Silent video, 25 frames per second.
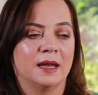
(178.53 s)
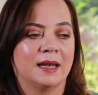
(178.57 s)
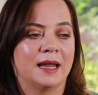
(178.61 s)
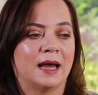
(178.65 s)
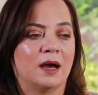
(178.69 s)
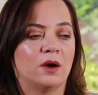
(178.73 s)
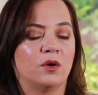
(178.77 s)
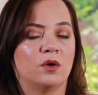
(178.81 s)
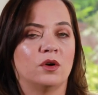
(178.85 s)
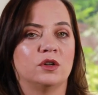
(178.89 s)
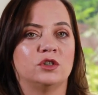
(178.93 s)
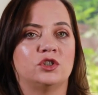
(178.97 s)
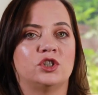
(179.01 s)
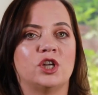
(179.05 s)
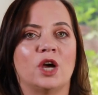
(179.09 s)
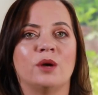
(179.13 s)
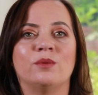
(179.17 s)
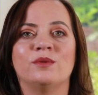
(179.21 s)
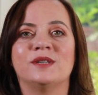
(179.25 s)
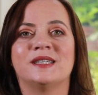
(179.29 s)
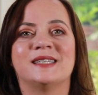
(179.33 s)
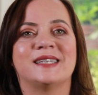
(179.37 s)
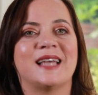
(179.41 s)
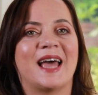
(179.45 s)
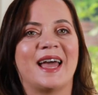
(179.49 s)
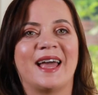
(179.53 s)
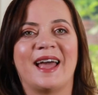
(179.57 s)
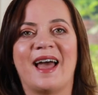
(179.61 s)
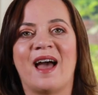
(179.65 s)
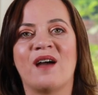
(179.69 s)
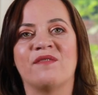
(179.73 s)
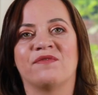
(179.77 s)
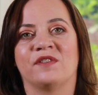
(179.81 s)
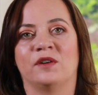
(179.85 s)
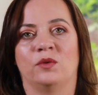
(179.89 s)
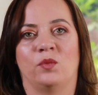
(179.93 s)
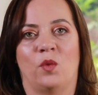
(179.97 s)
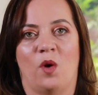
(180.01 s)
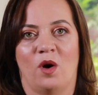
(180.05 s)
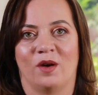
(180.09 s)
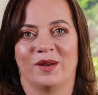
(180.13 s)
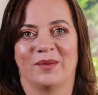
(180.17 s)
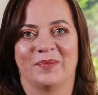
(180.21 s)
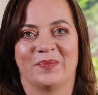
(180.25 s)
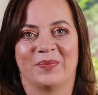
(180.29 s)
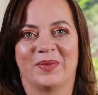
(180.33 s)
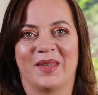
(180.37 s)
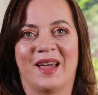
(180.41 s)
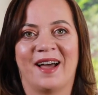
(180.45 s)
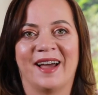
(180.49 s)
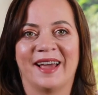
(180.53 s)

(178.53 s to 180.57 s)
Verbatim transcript: Now, don't say everyone.